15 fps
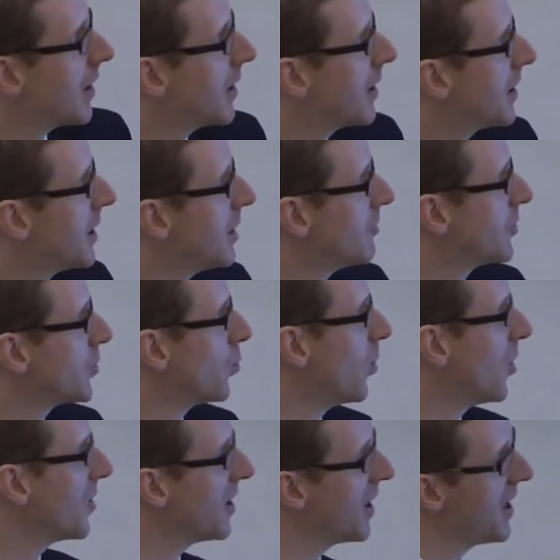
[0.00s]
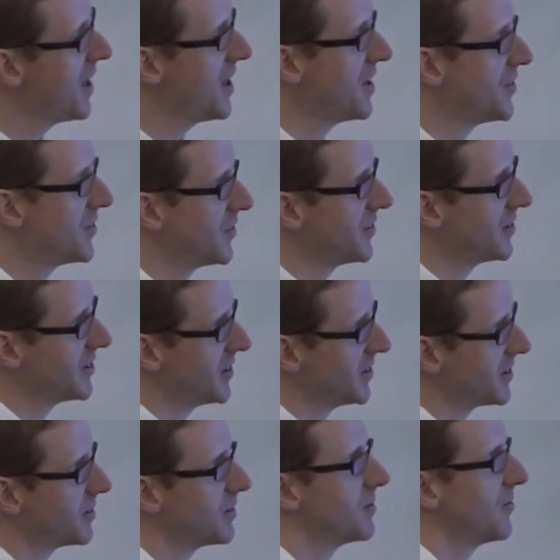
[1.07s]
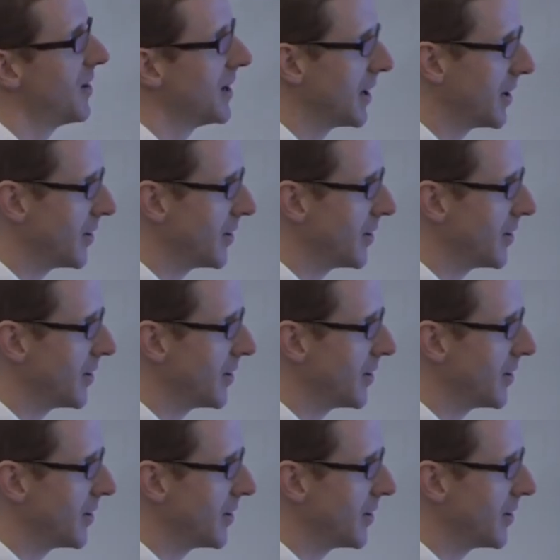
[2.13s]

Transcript: Uh, here is one this is fairly